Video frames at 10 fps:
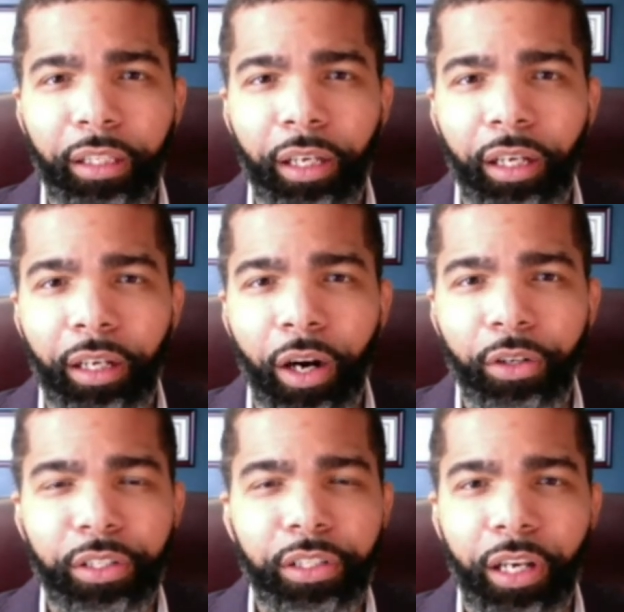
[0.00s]
our
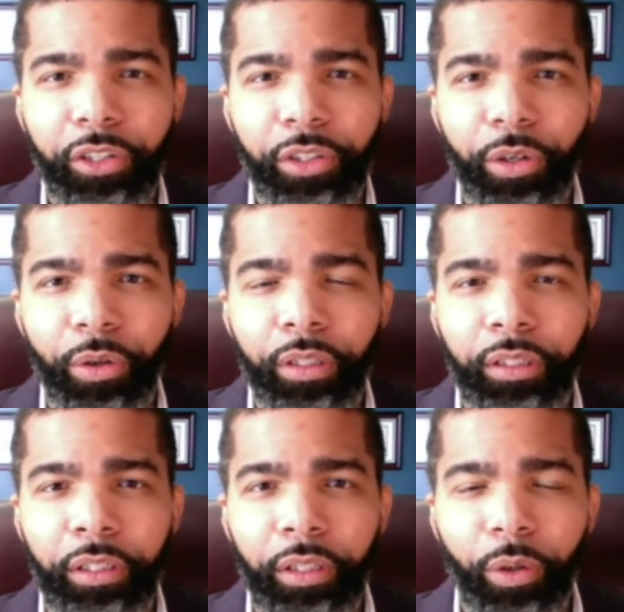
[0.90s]
discussion
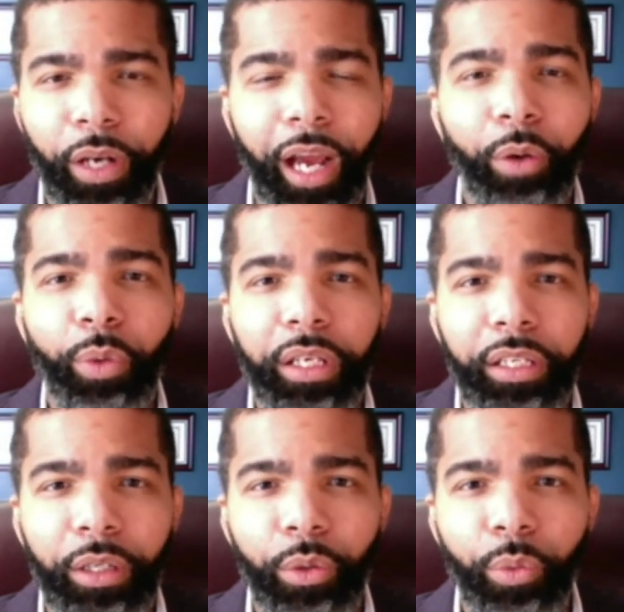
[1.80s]
on how we
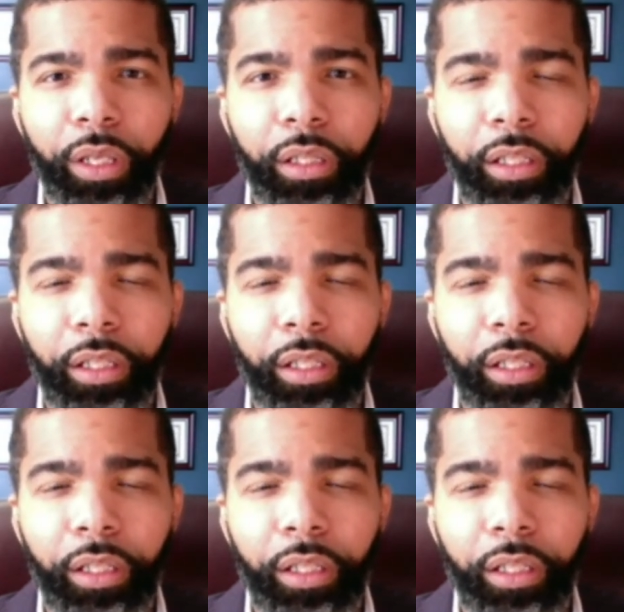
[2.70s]
deal with